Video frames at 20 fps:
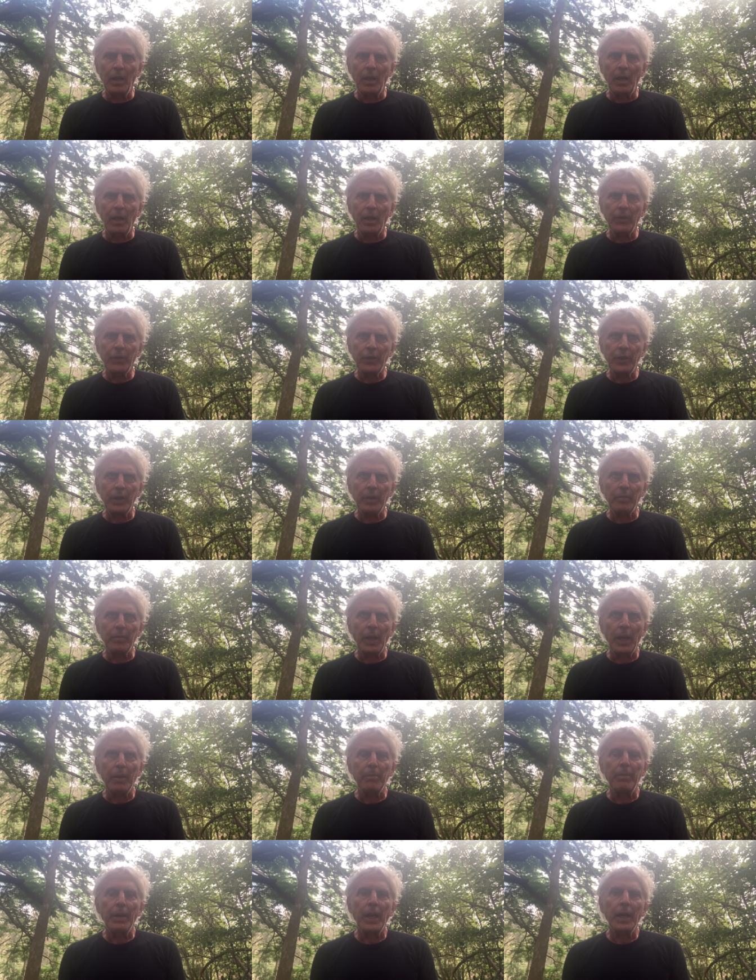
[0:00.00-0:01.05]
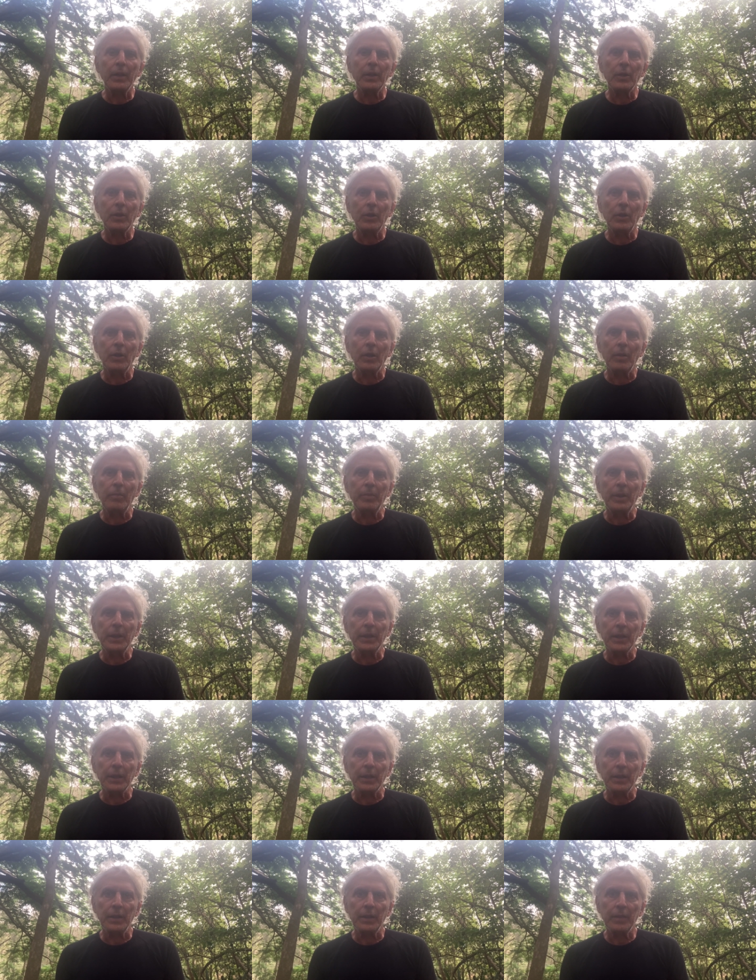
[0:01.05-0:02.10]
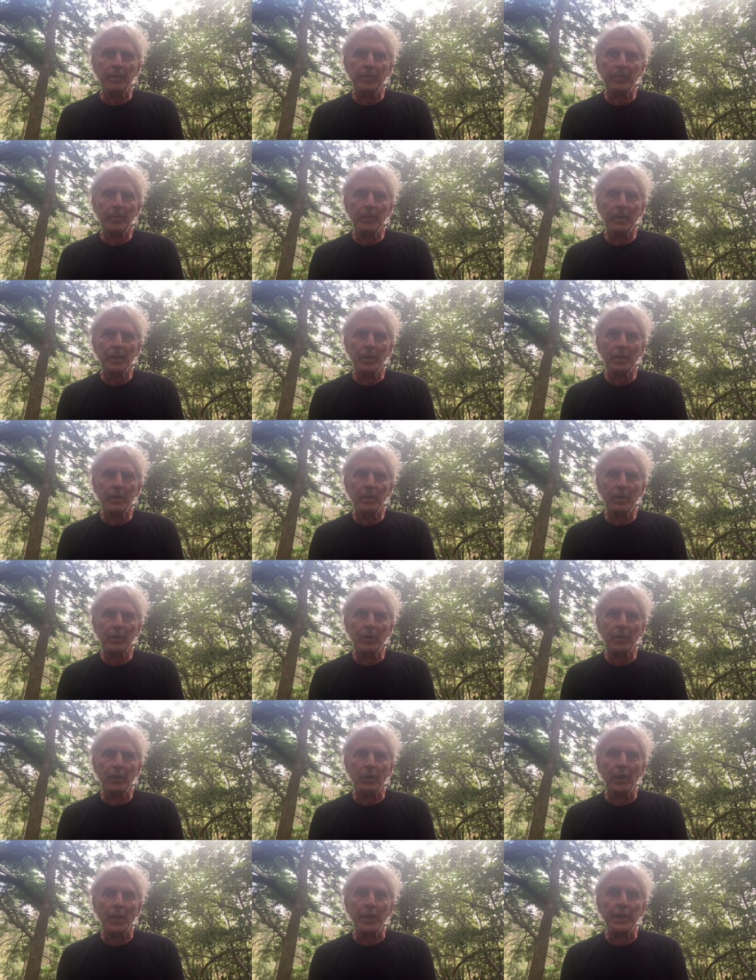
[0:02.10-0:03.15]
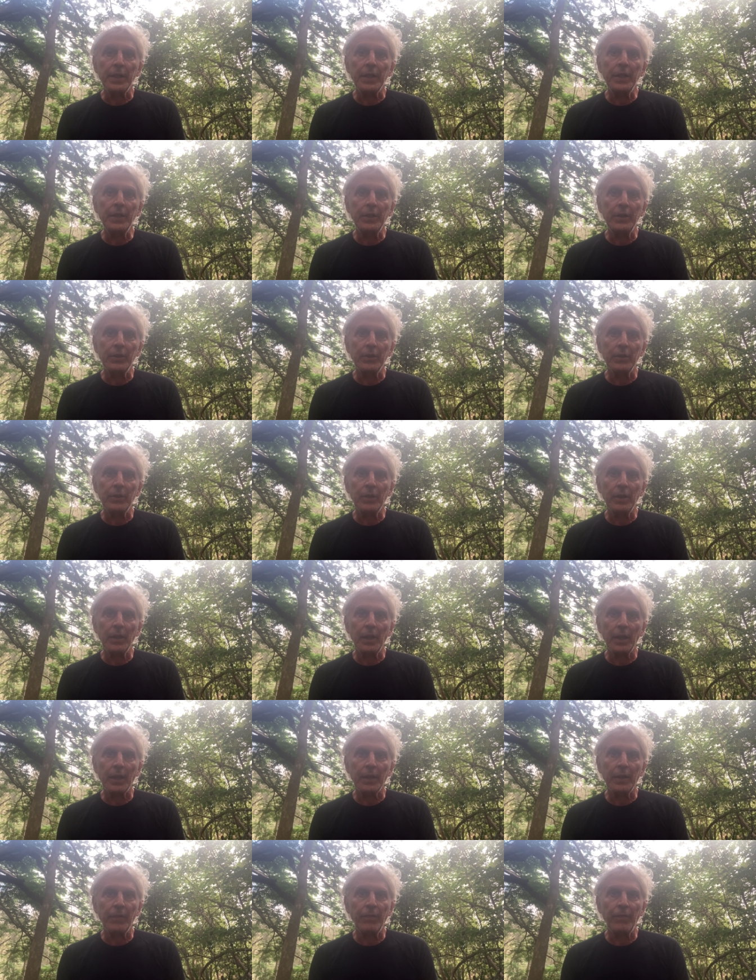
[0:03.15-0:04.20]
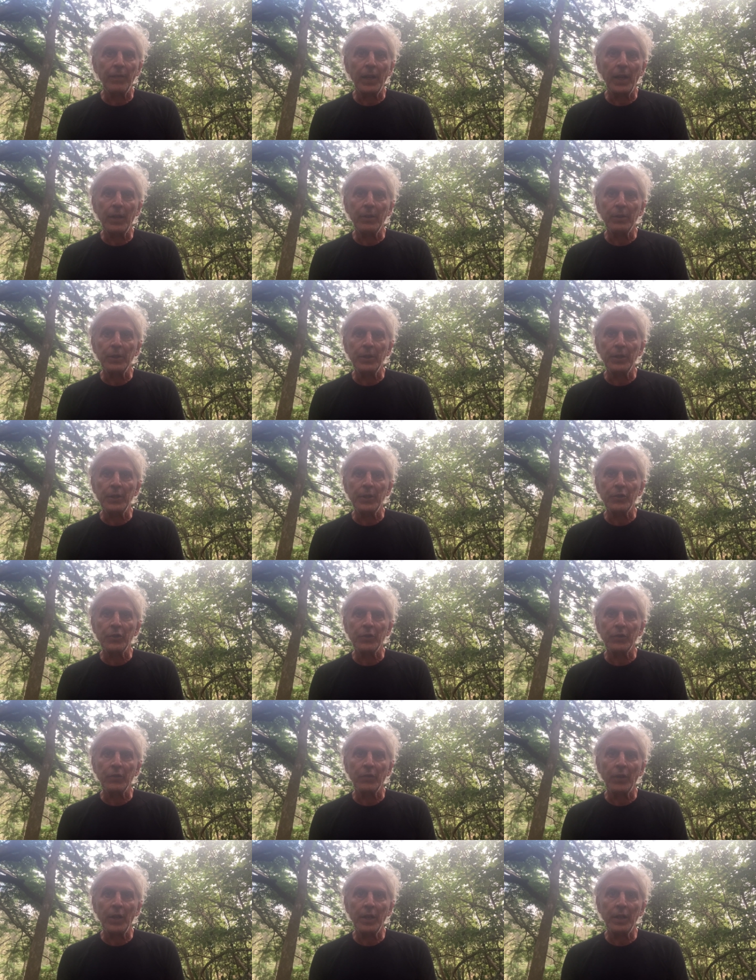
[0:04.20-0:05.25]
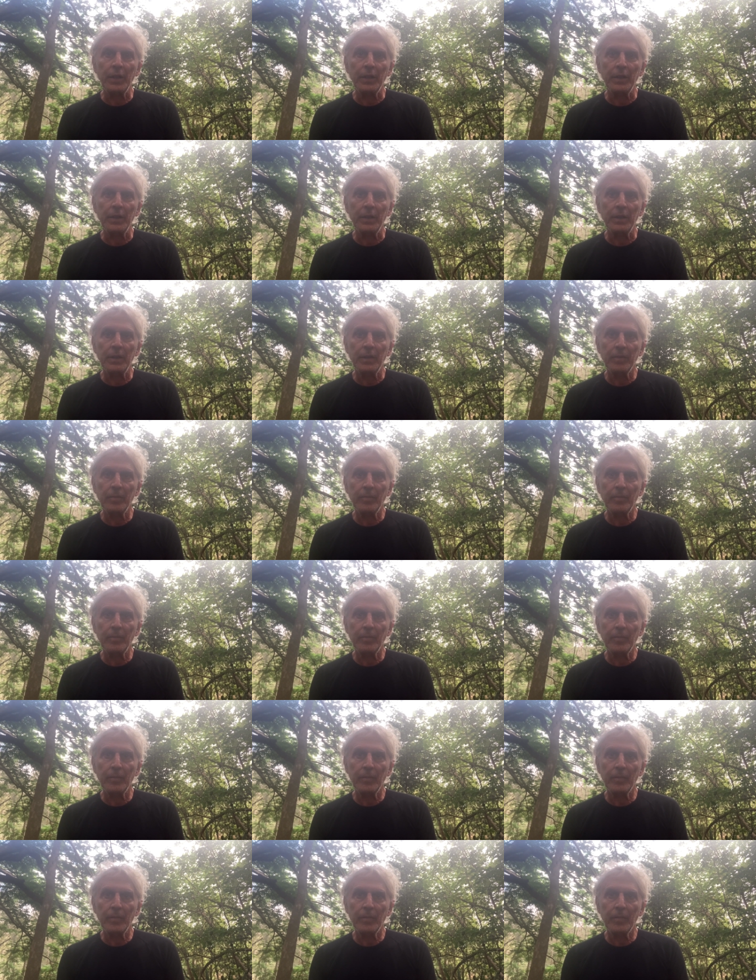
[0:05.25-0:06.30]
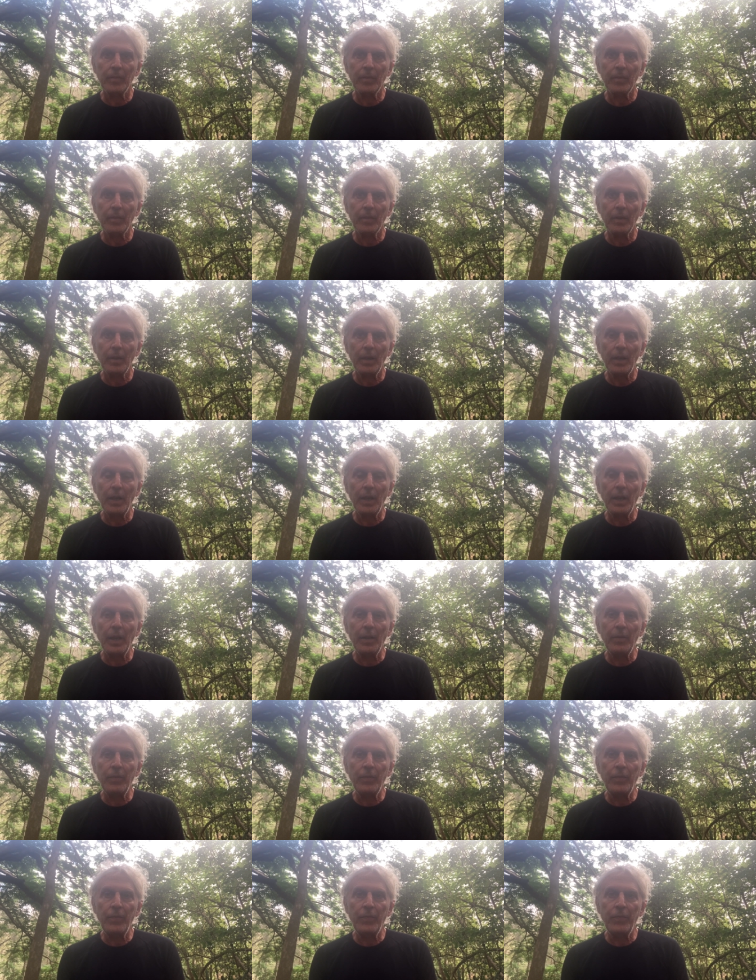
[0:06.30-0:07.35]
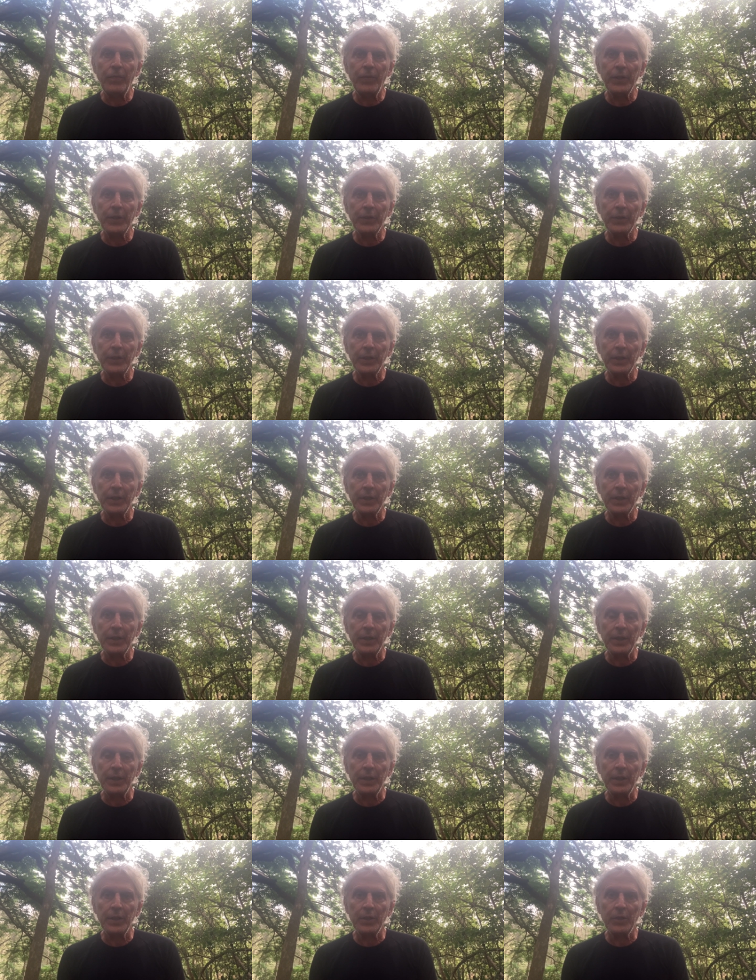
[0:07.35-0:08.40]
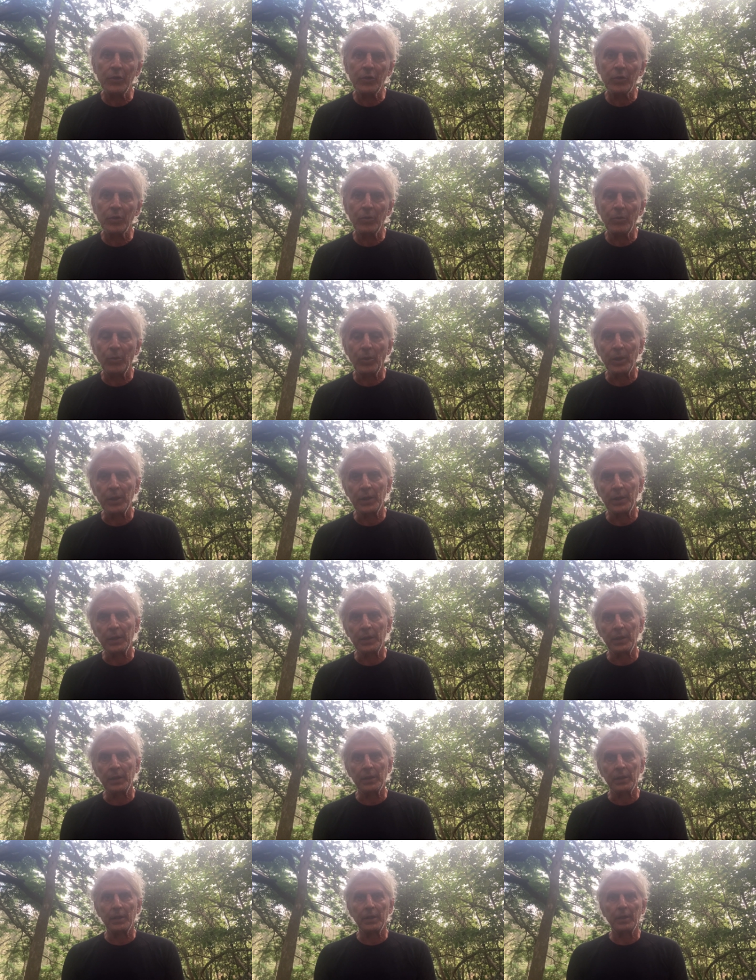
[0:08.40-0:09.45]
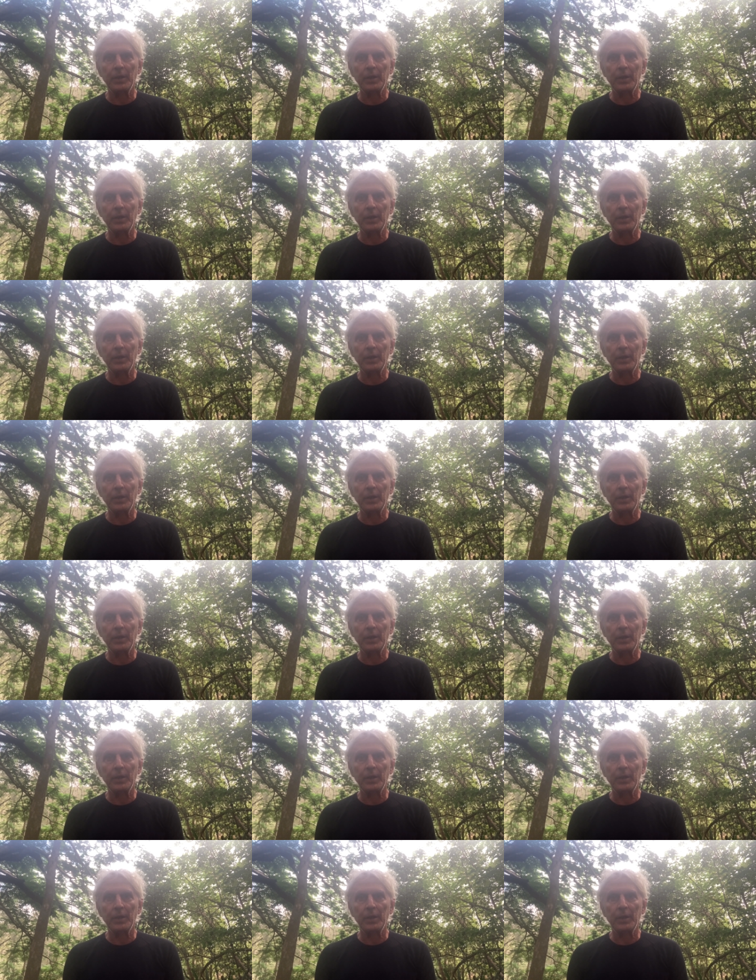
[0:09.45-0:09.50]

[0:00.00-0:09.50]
I think by a band called America, called I Need You, like the flower needs the rain. Everything needs one another.